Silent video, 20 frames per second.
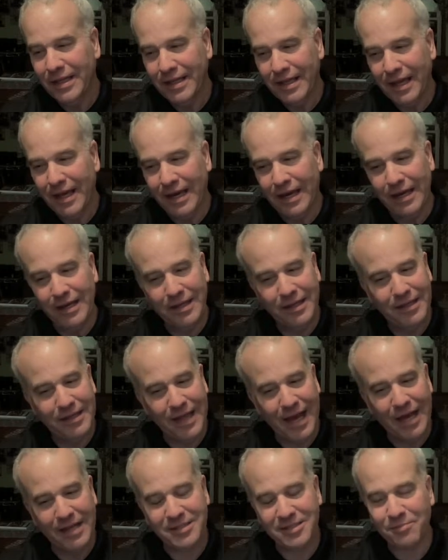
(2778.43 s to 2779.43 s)
Yeah,
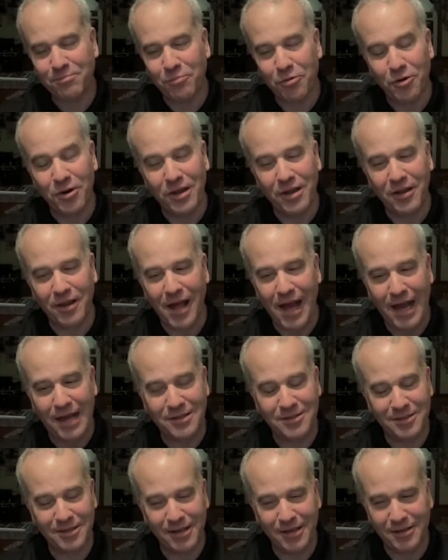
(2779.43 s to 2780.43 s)
that's pretty
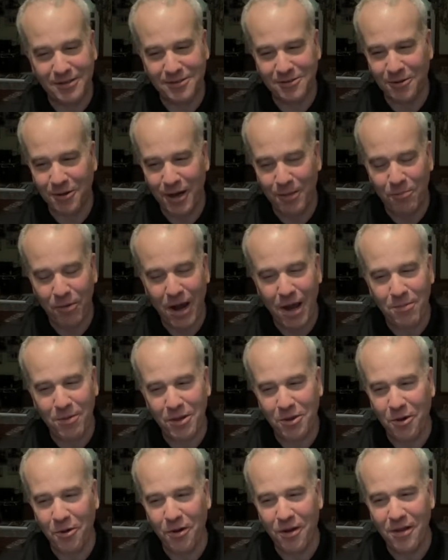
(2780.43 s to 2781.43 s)
classic. So I'd
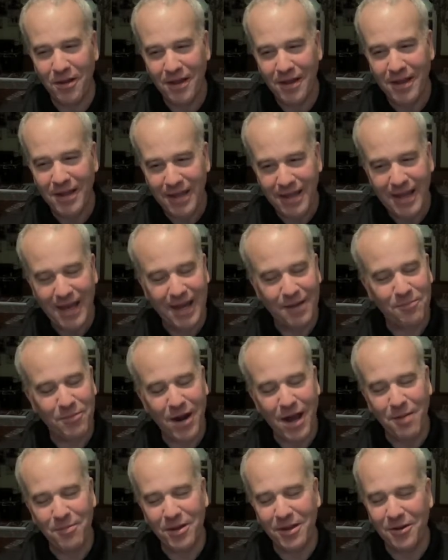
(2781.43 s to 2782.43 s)
probably go
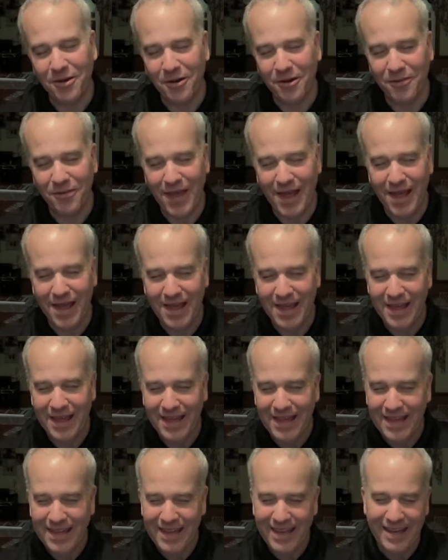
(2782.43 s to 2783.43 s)
with that.
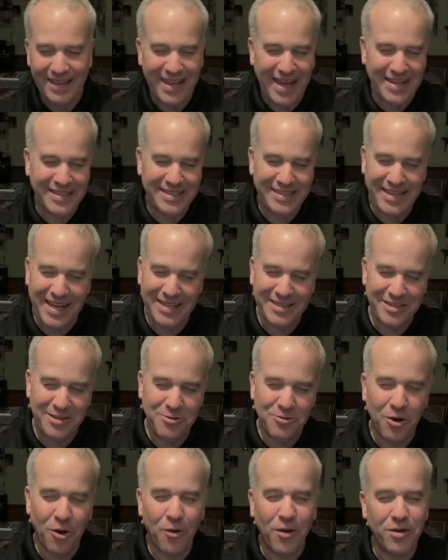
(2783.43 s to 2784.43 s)
Yeah, that's
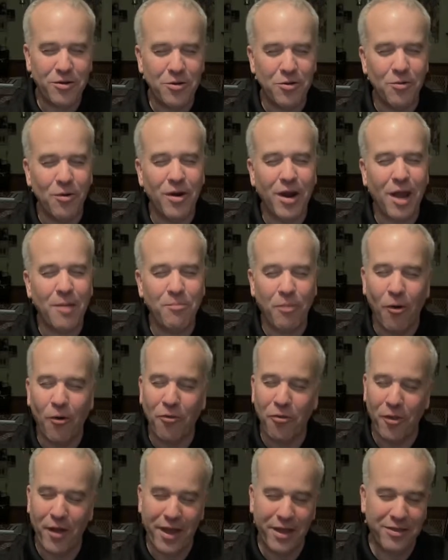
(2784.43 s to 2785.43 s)
you and I
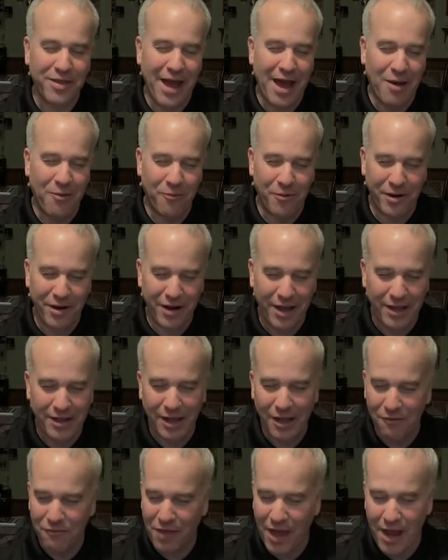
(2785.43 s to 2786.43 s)
both like that one. I
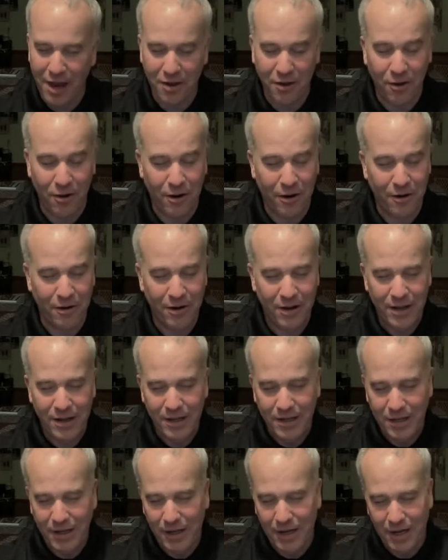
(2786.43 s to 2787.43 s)
love that car.
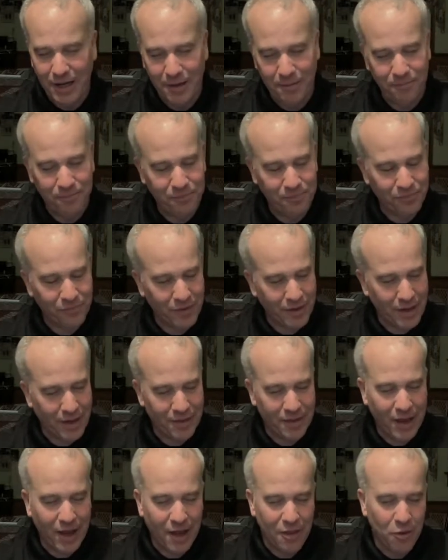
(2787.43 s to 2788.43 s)
And
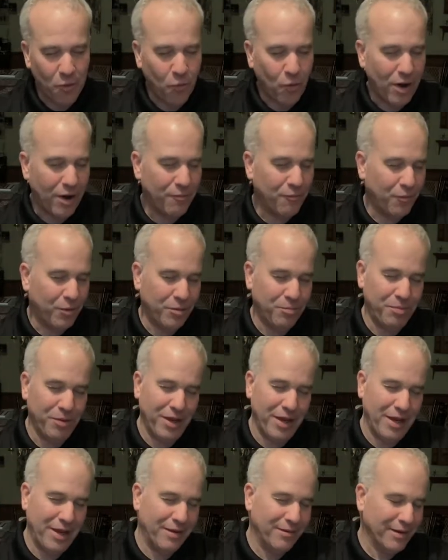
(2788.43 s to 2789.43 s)
the other one would
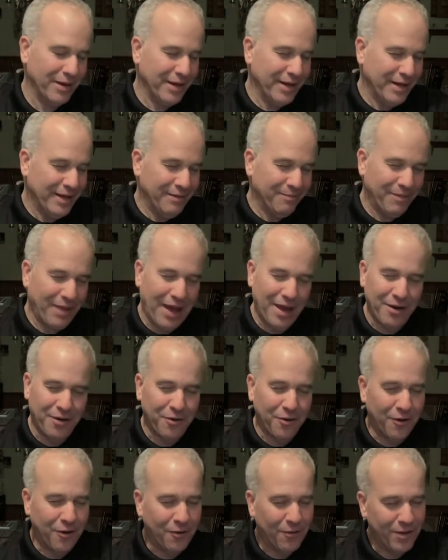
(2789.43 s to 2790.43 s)
be, I
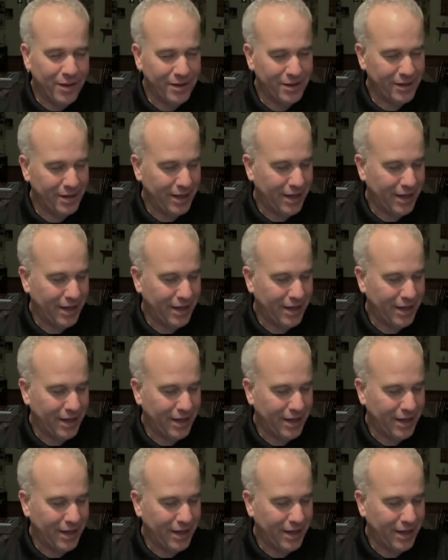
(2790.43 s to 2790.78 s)
don't know,